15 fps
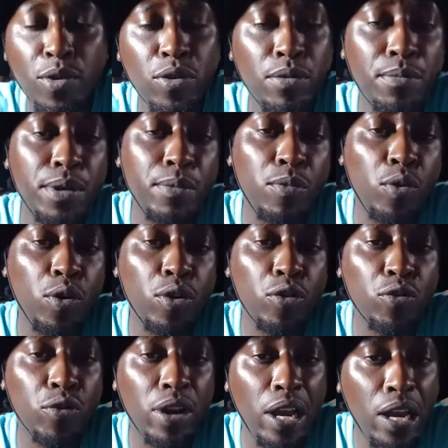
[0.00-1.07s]
You can be more
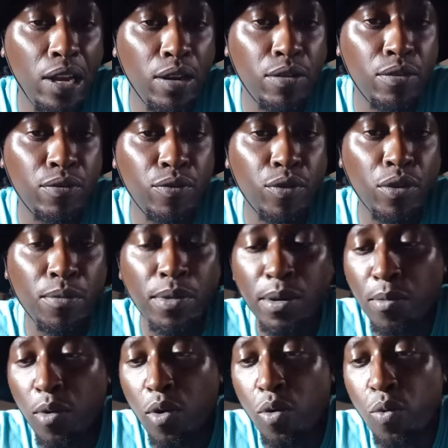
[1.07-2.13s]
creative. You can be
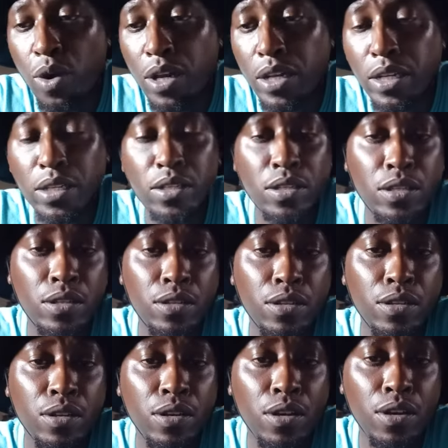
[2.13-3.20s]
more willing to.
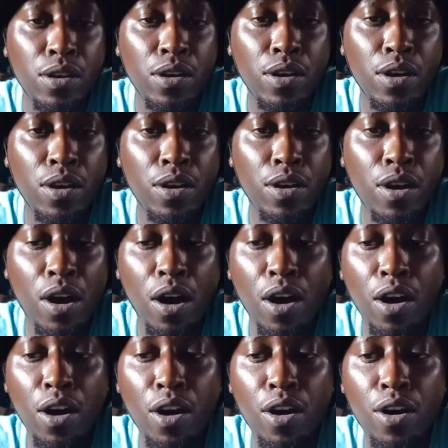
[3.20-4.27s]

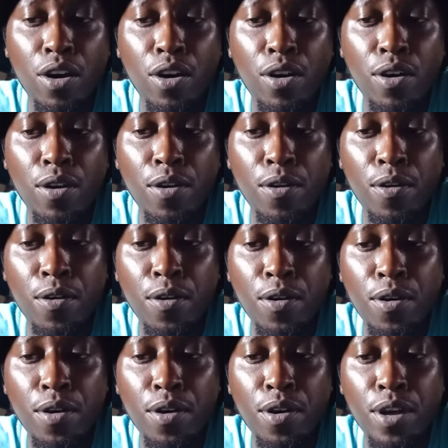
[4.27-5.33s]
Uh,
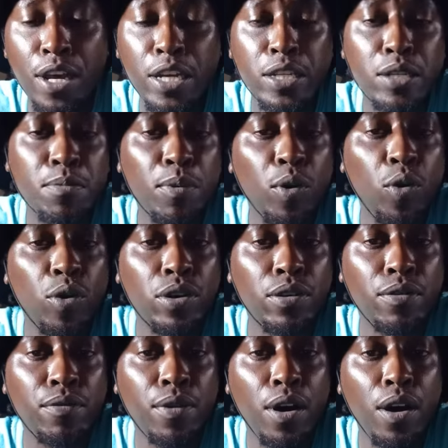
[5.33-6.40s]
Explore
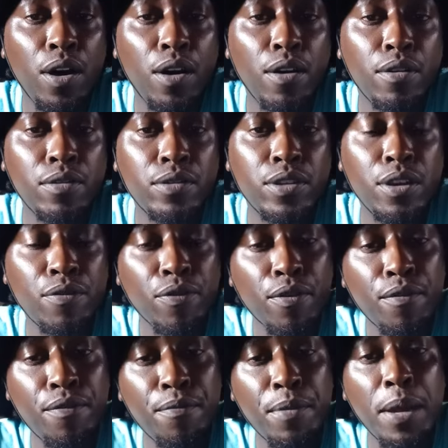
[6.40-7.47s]
the uh,
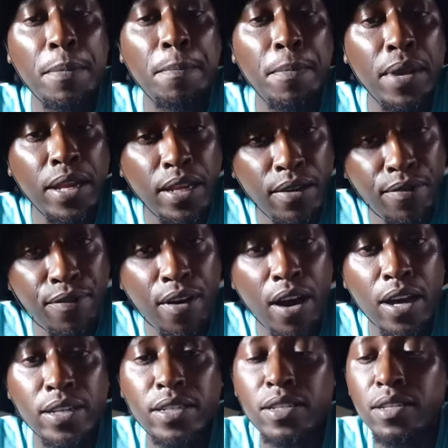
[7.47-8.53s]
different and many
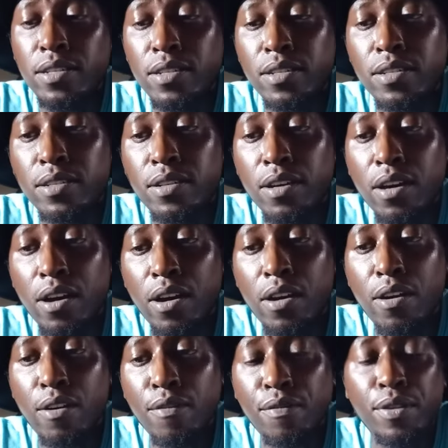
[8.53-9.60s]
facets
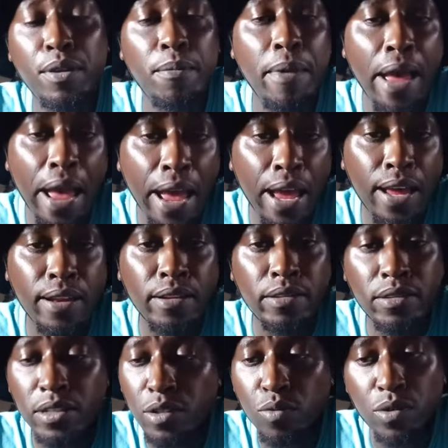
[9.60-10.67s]
of the mind.
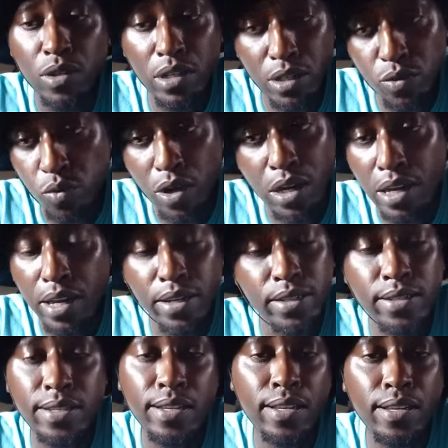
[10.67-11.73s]
Just with this one letter
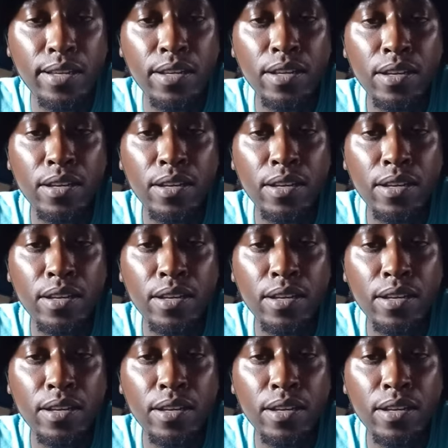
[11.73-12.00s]
Z.